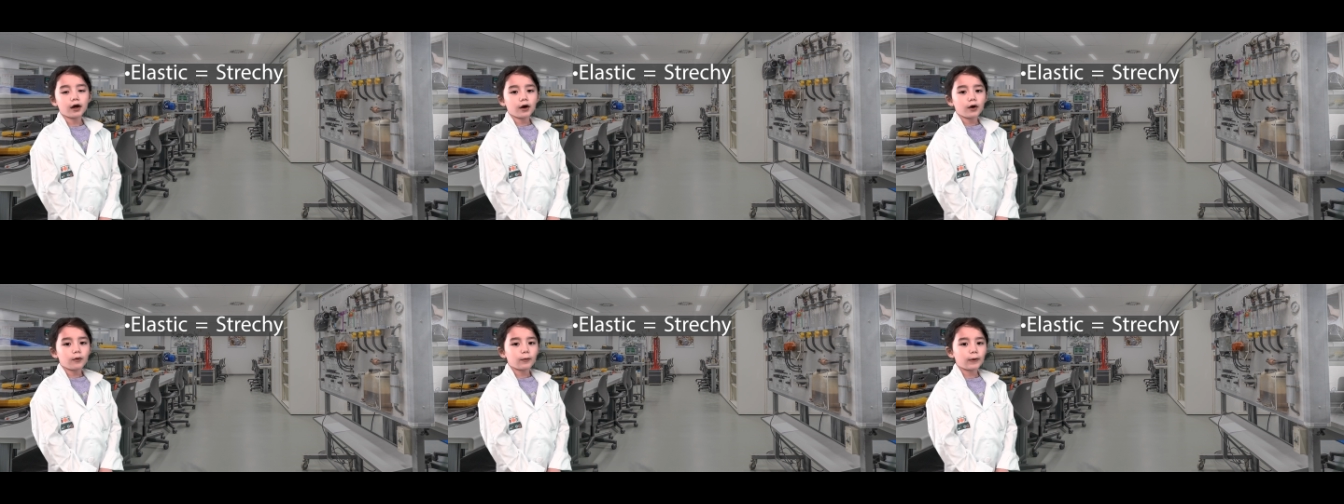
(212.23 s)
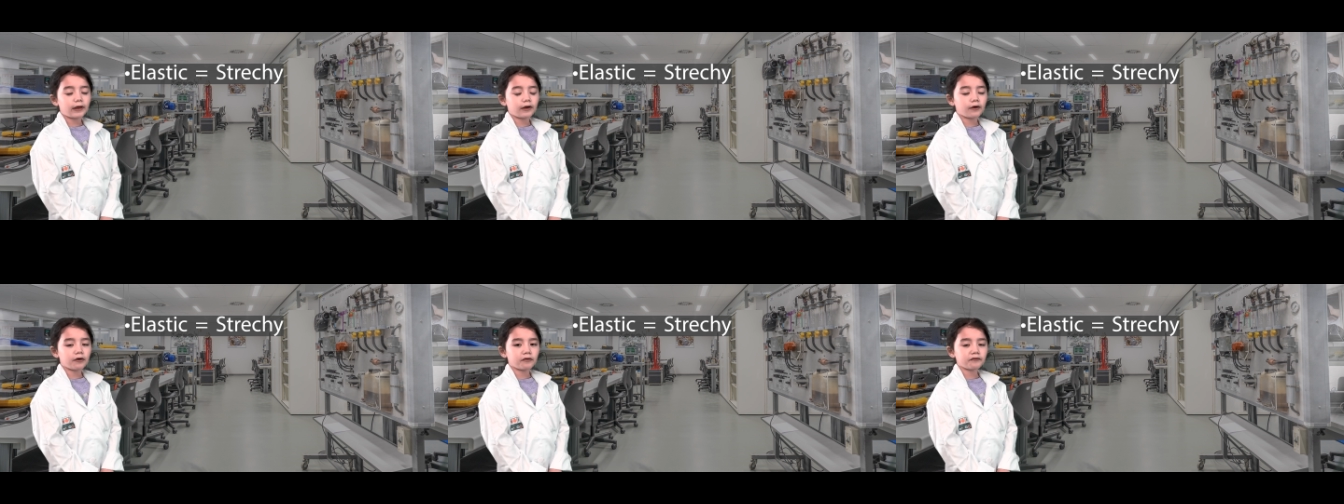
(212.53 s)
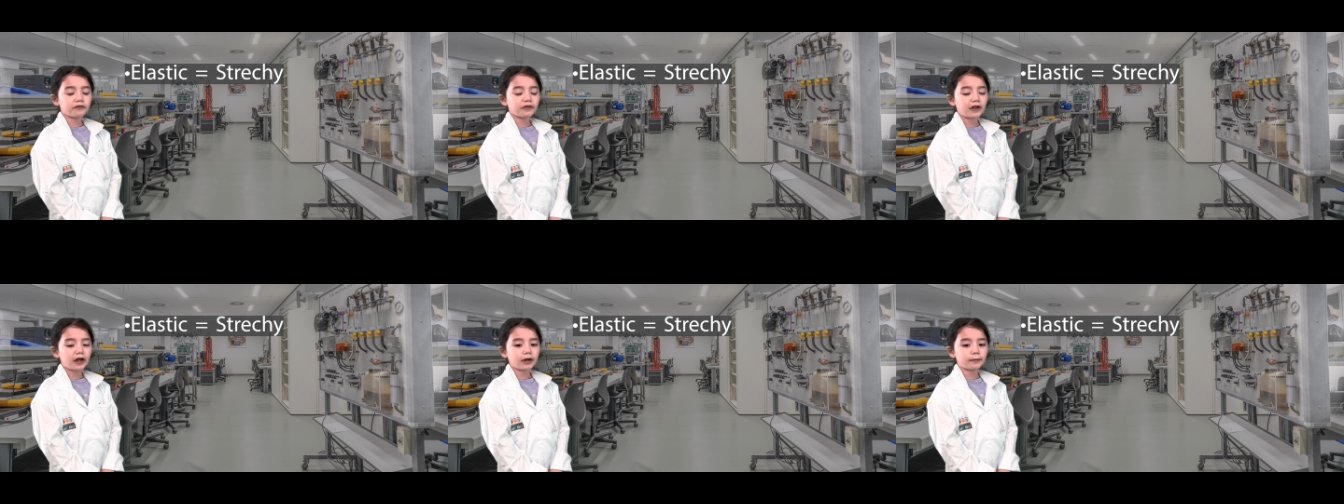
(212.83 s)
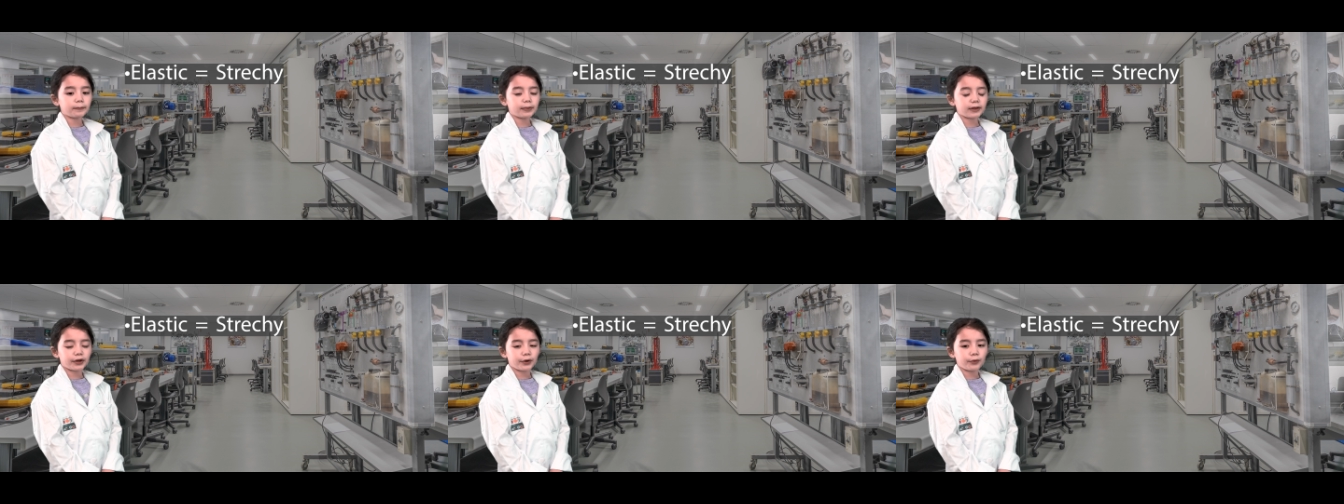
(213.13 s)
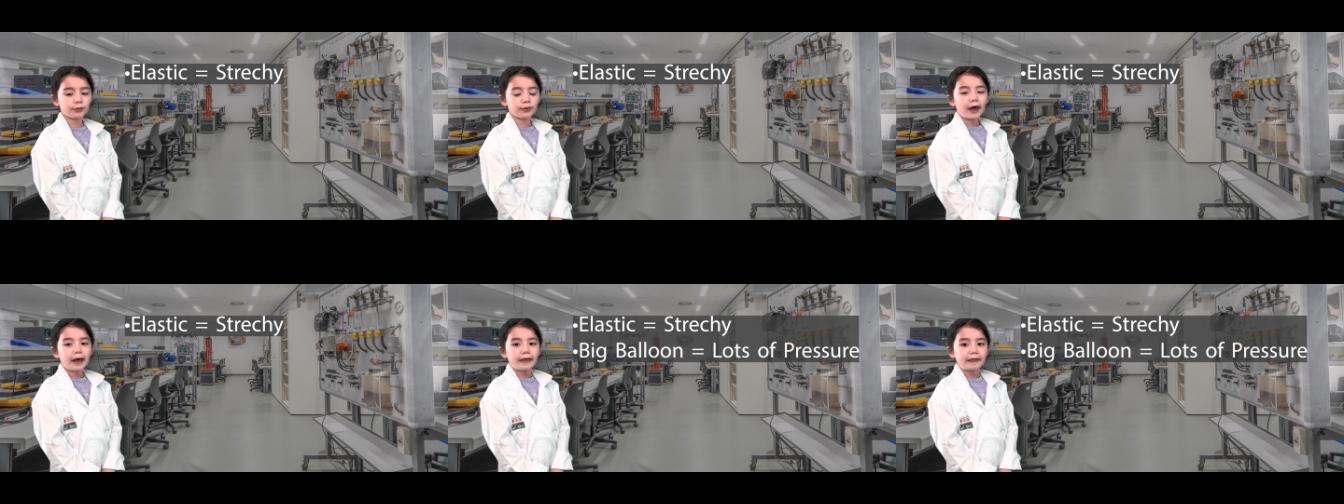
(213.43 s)
When you inflate a balloon,
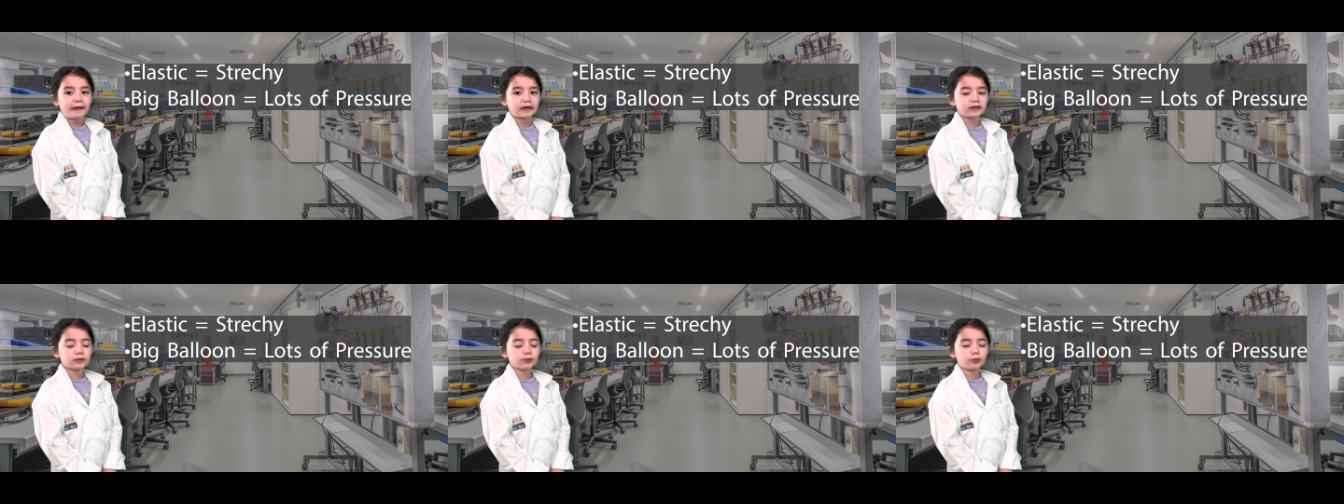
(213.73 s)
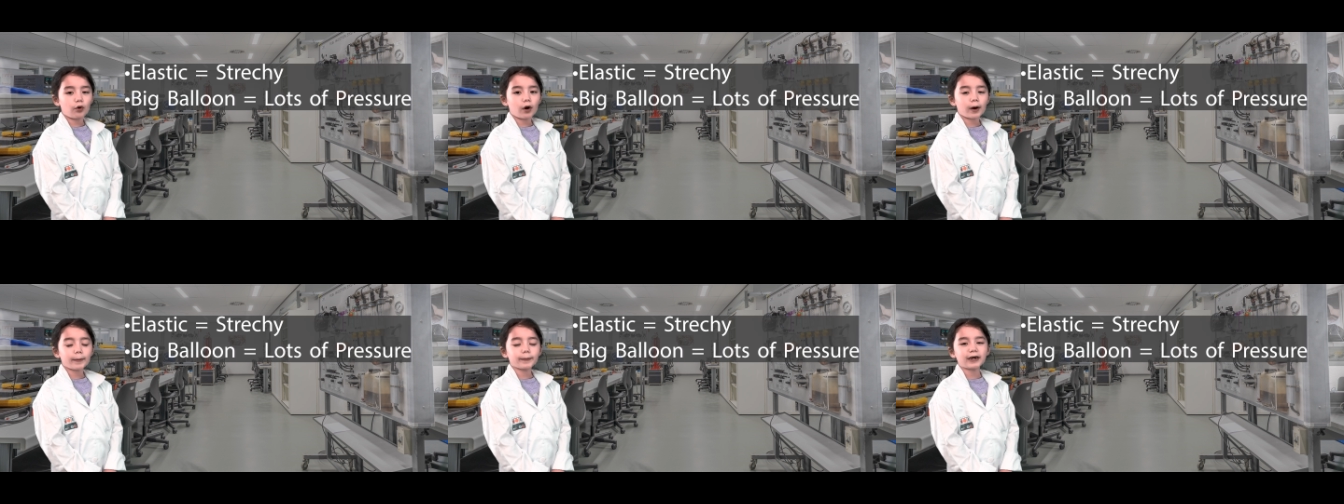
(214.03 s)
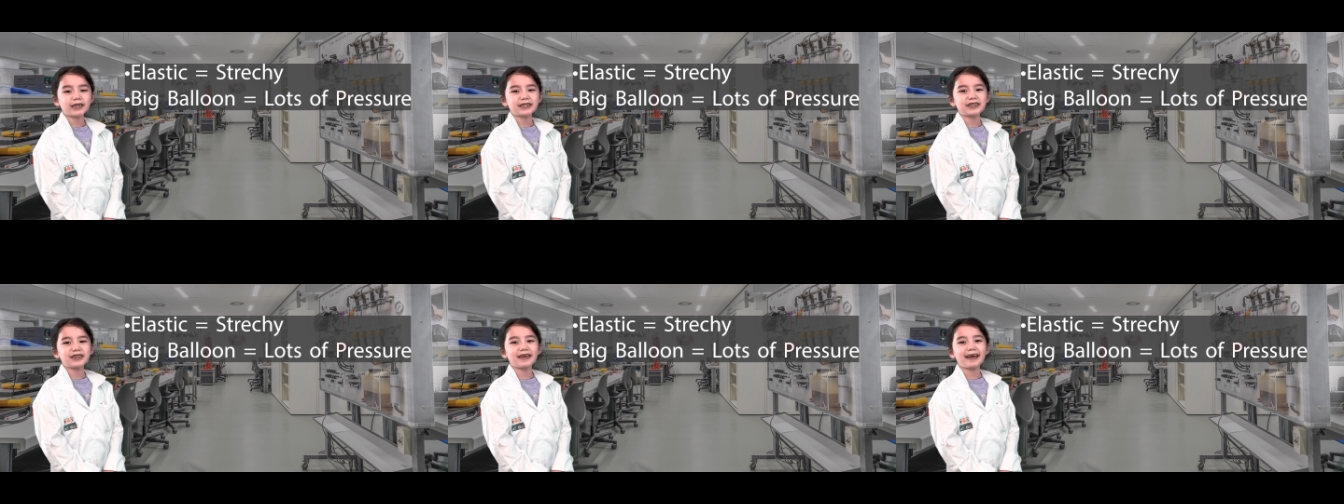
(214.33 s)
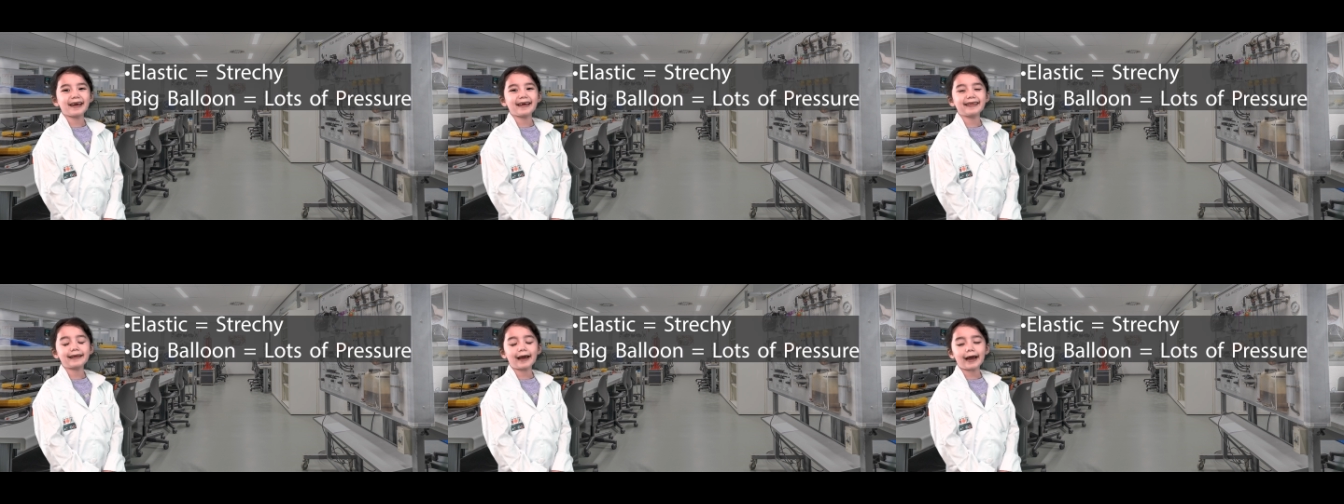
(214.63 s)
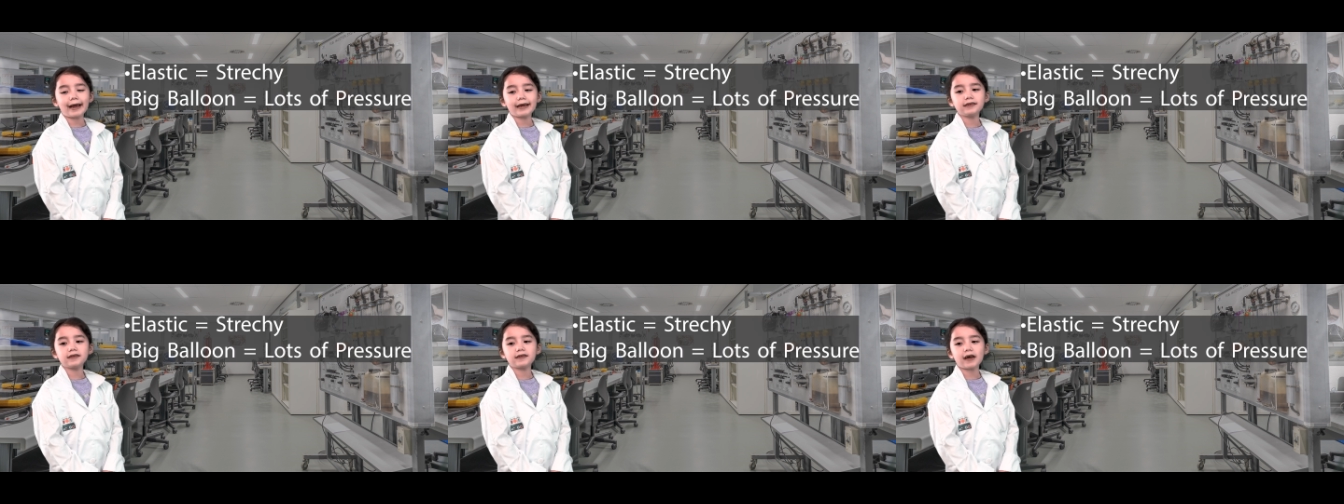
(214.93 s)
there's more pressure in the
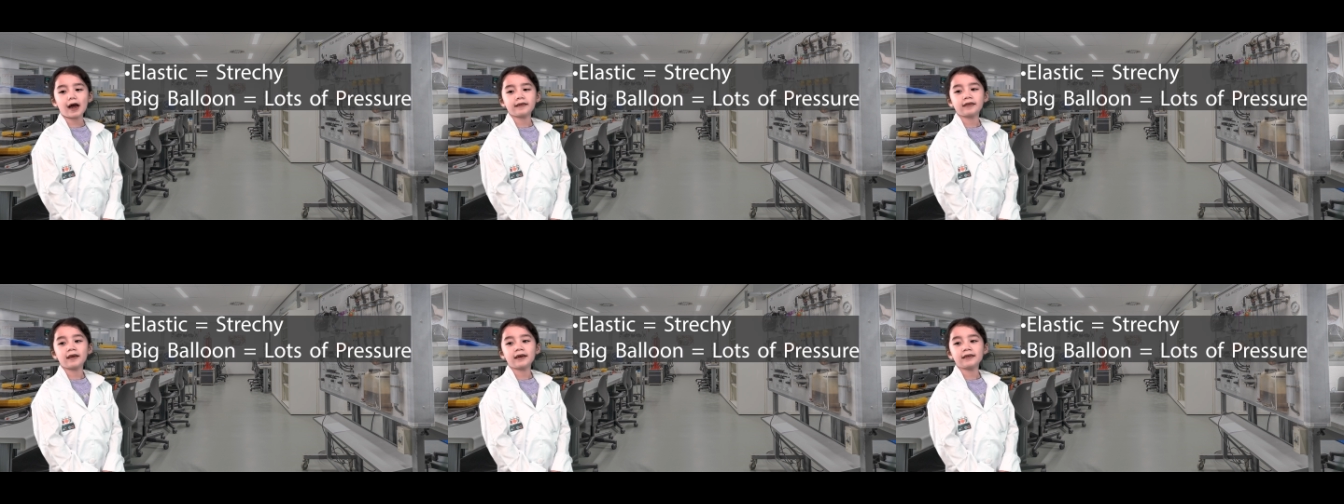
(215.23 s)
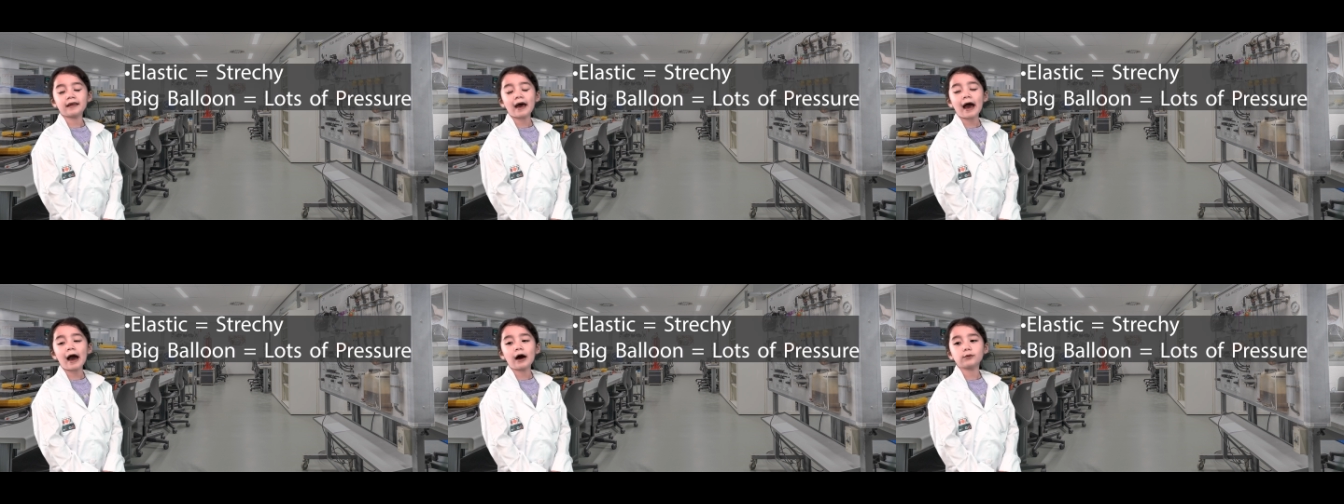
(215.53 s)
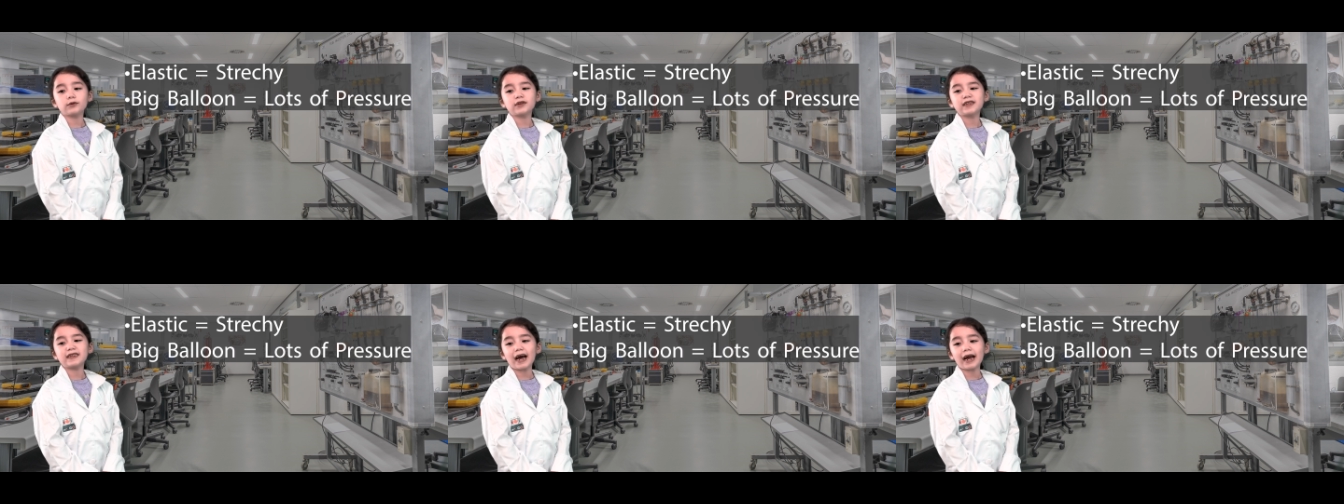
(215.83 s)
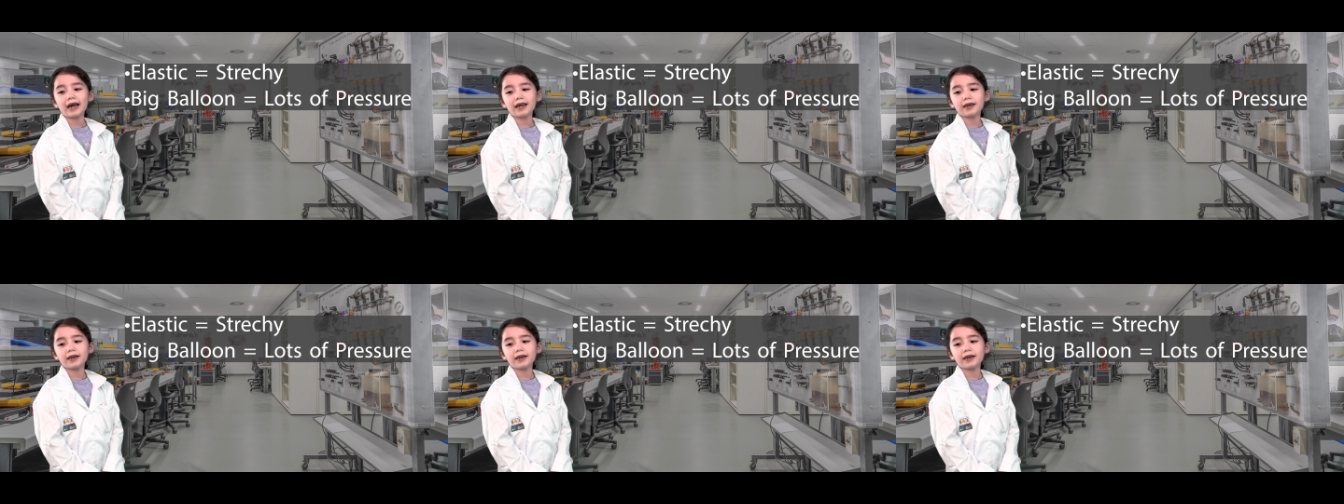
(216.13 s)
inside than the outside.